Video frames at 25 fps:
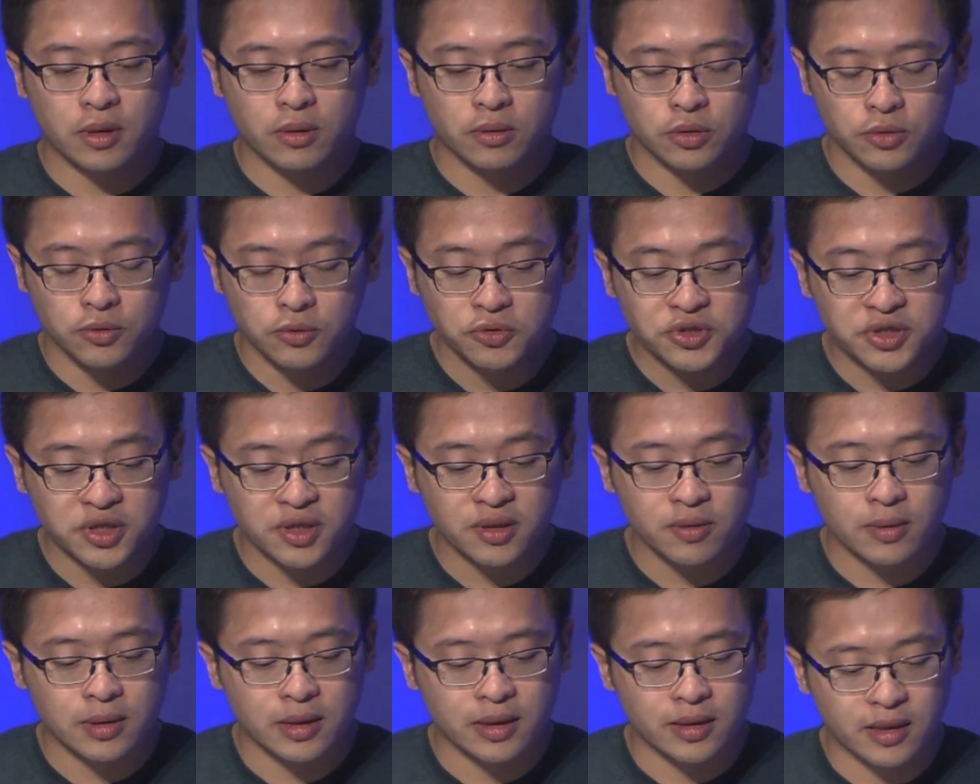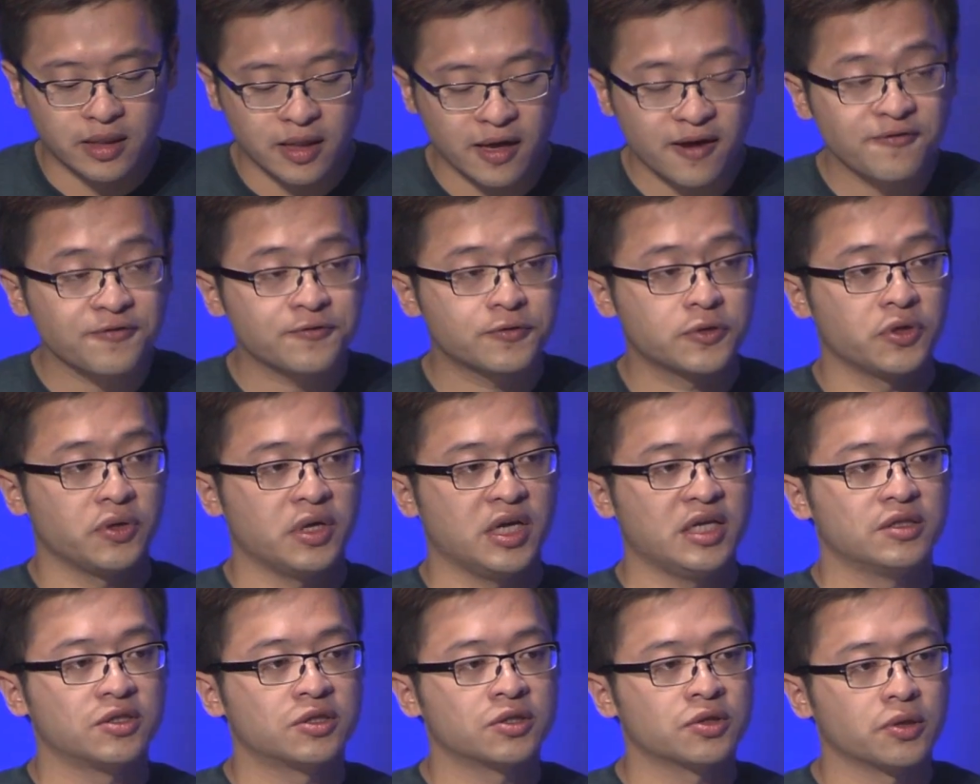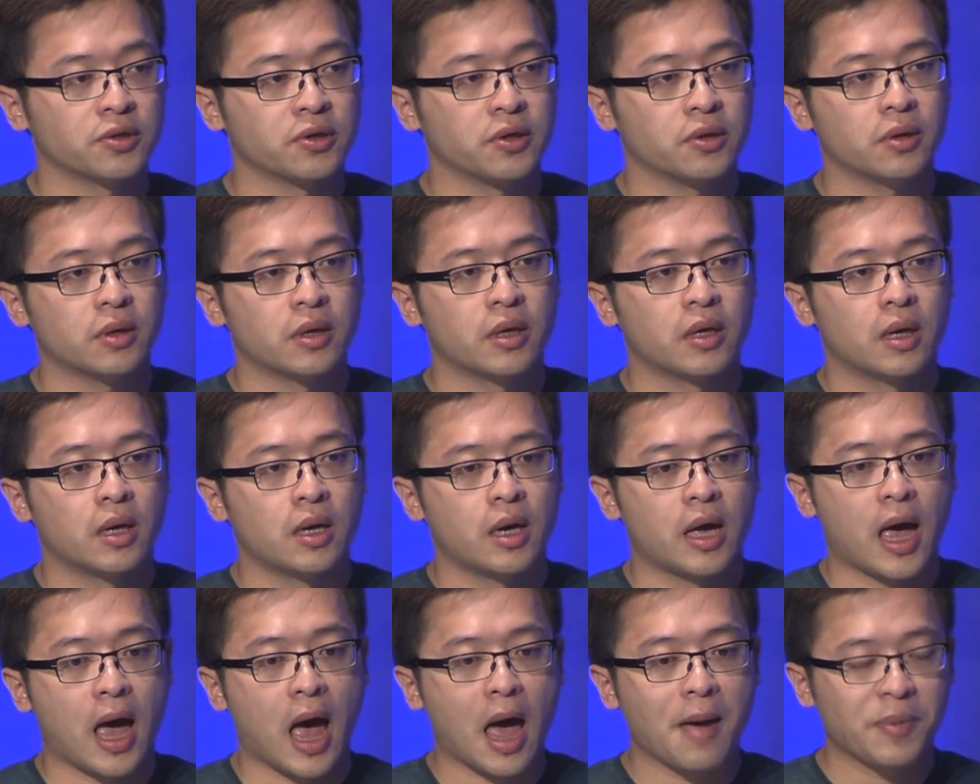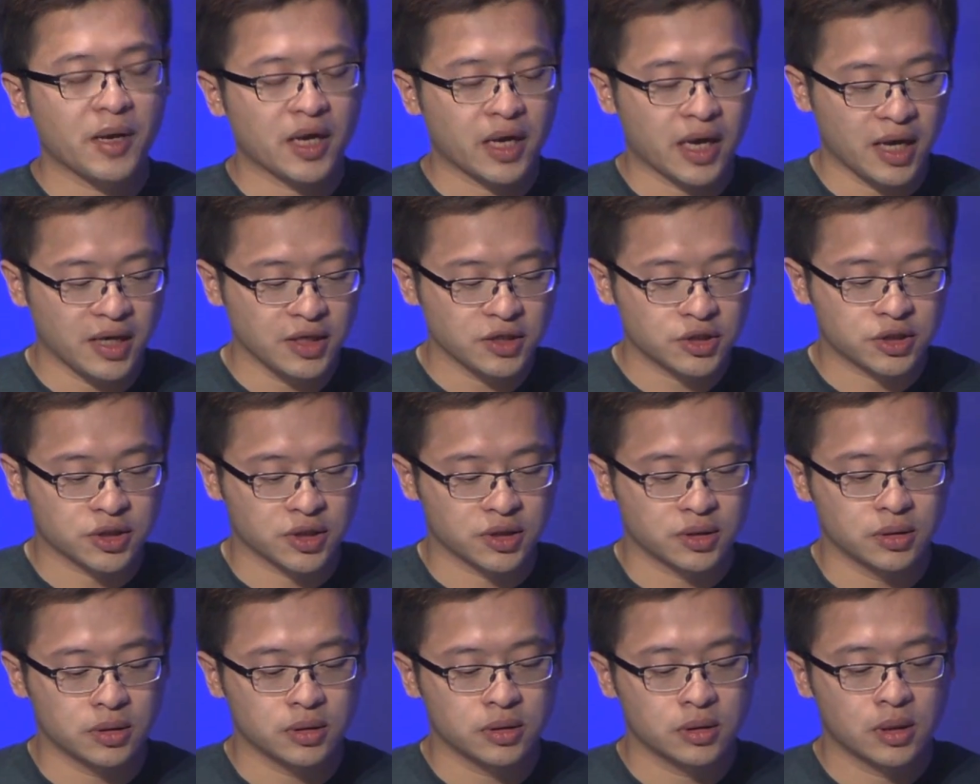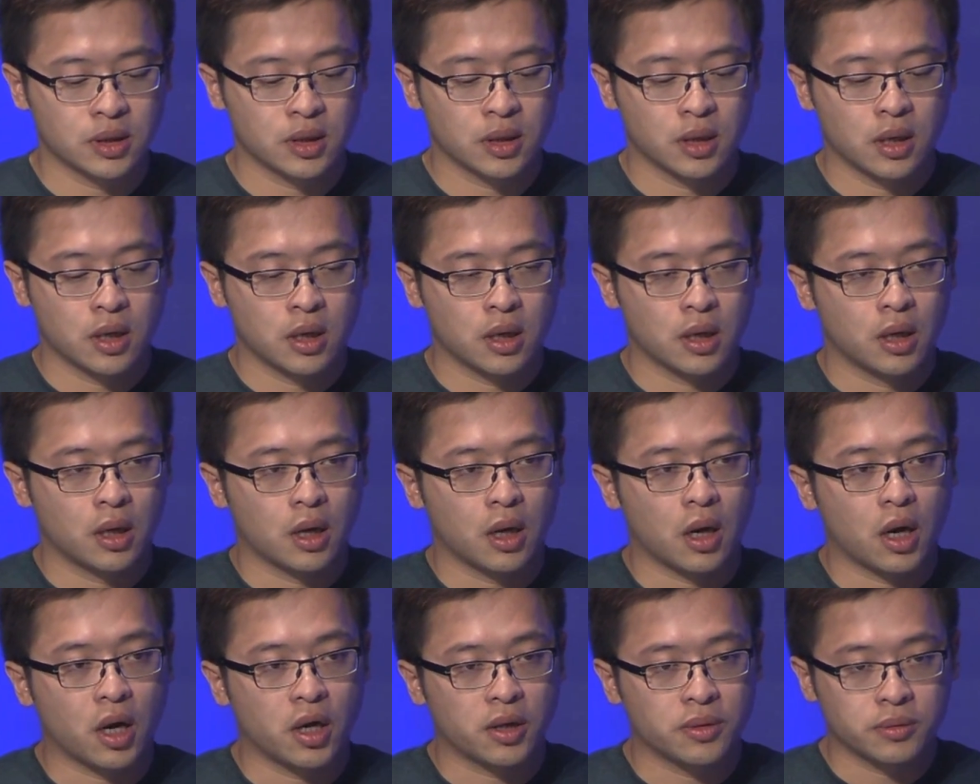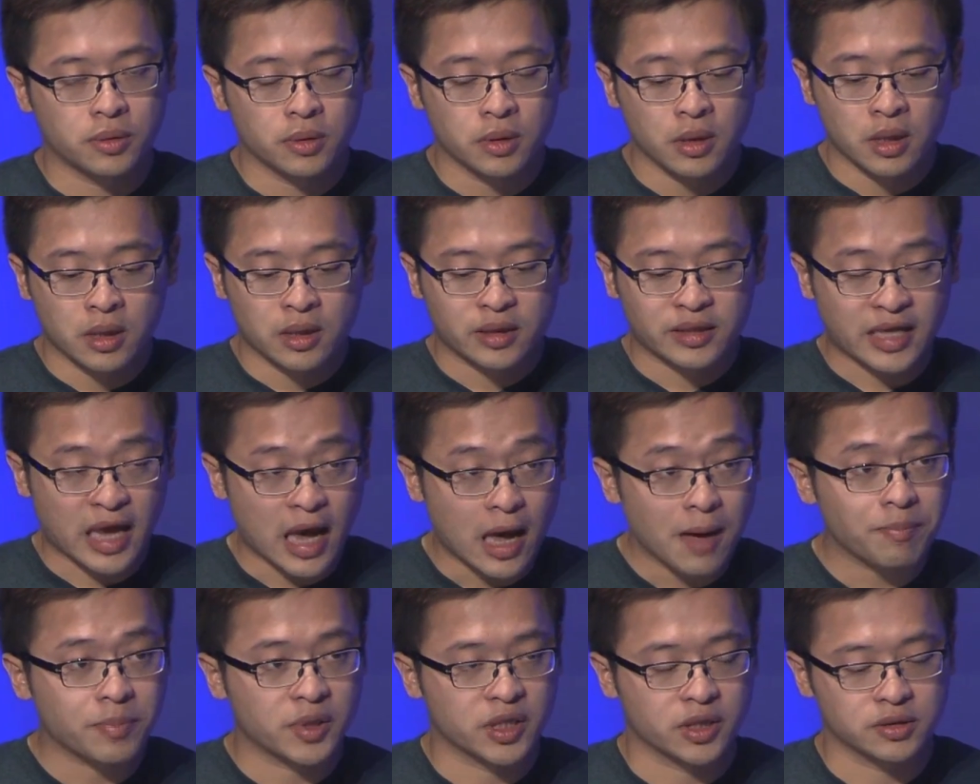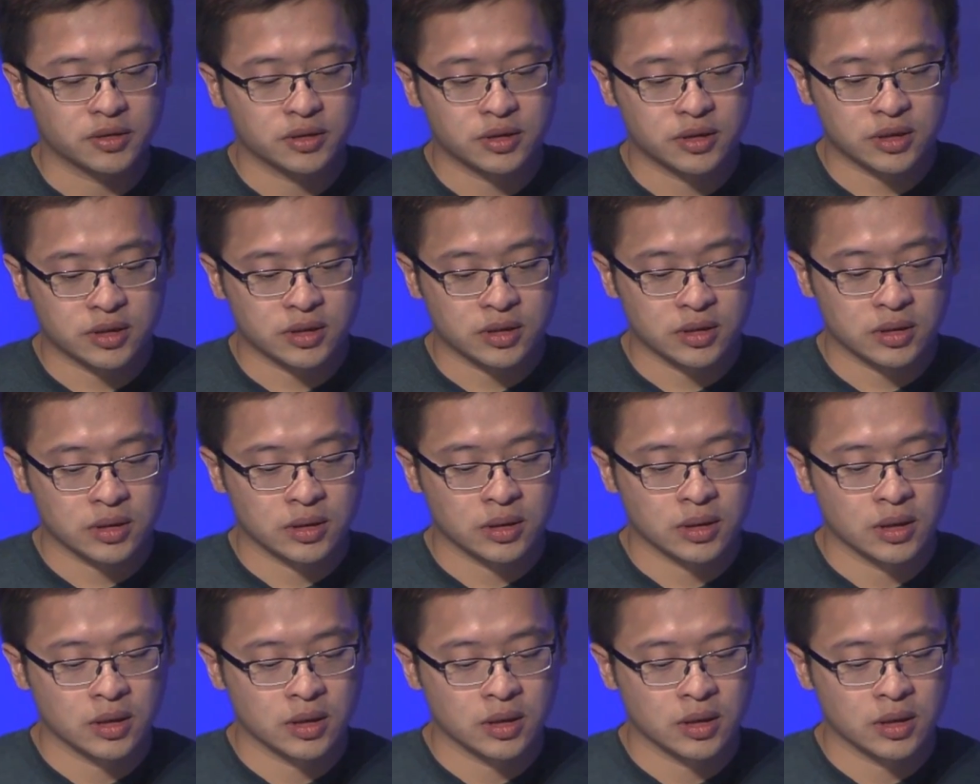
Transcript: users love to install application on tablets.